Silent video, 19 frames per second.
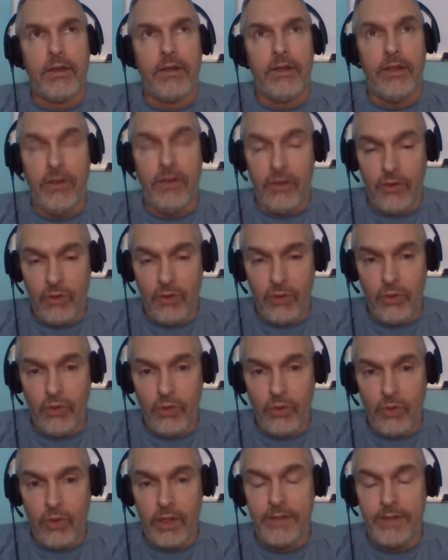
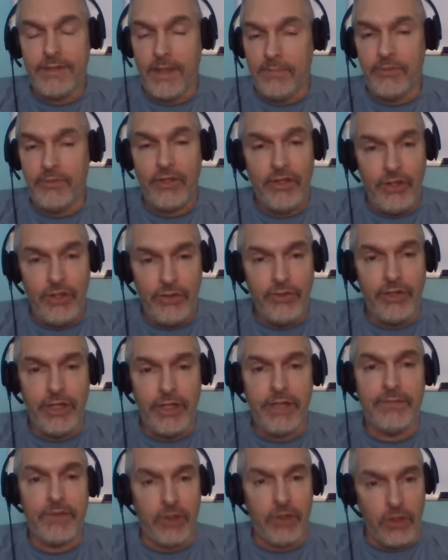you it's up to you to
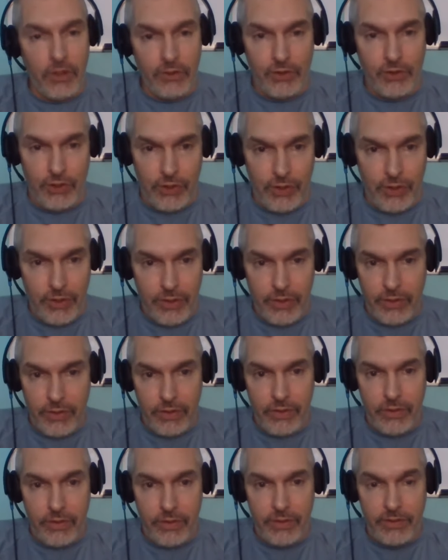give closure
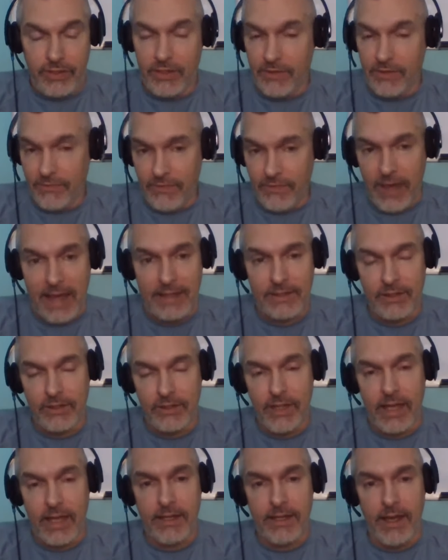to the facts
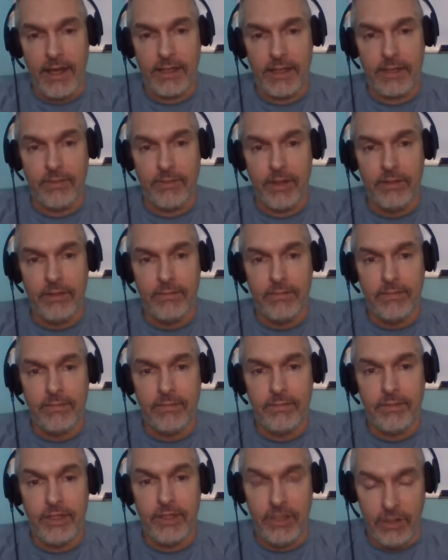on that document
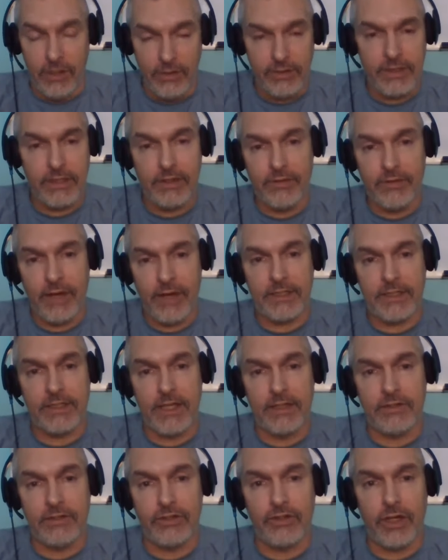using correct
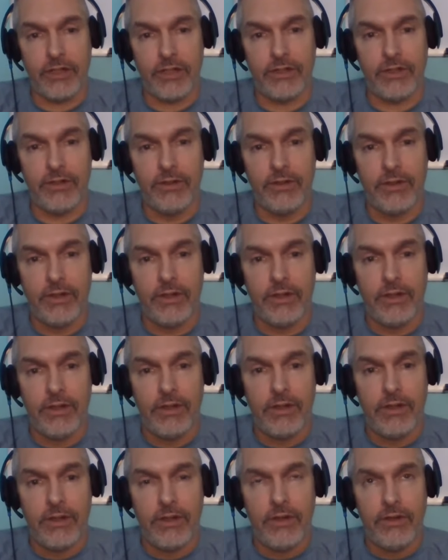sentence structure.
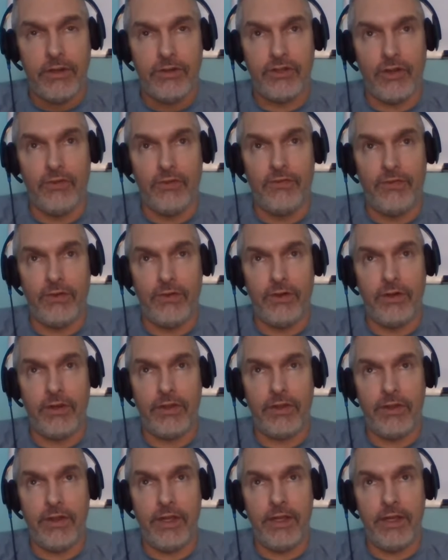So for
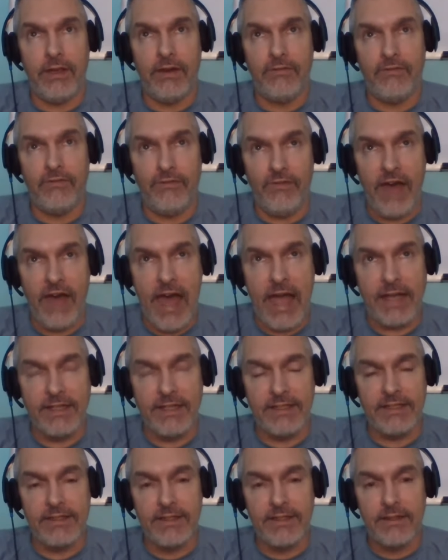the
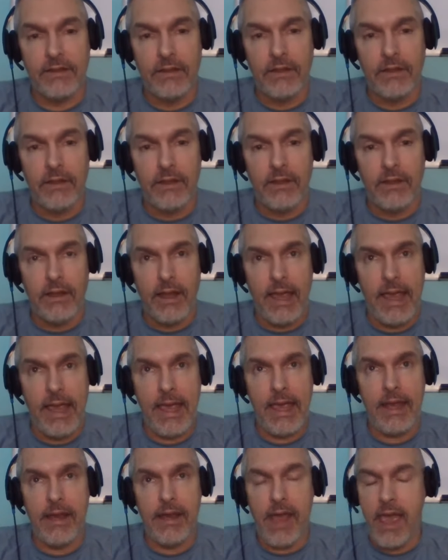facts
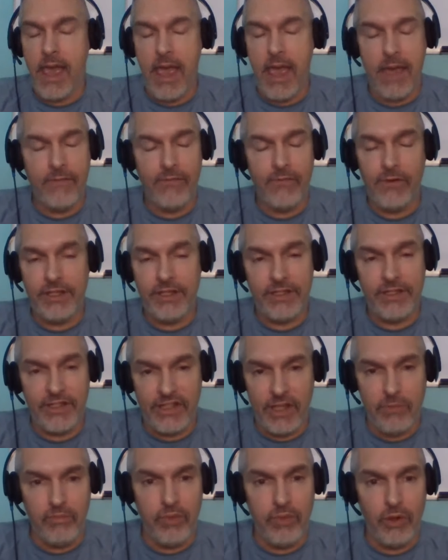and every
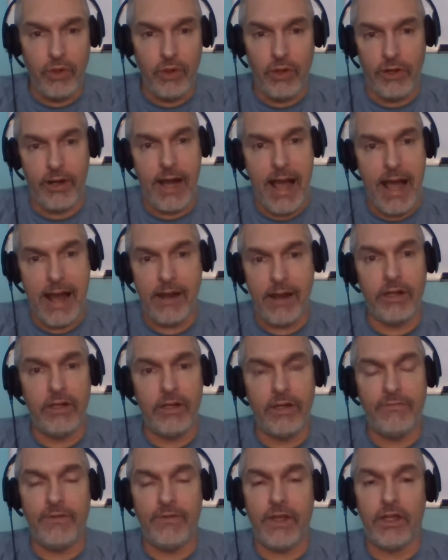symbol or
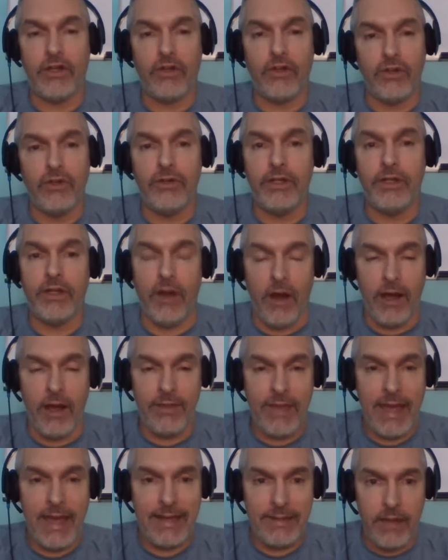hieroglyph included
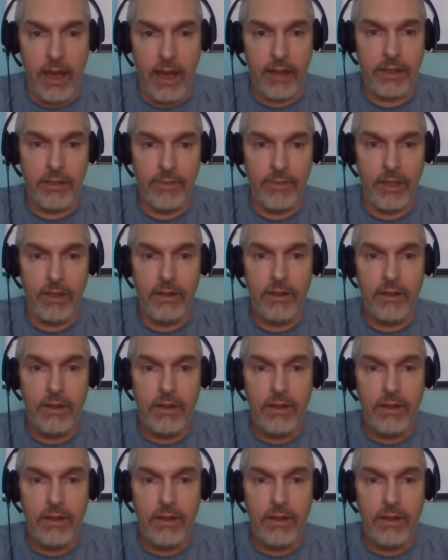on that document,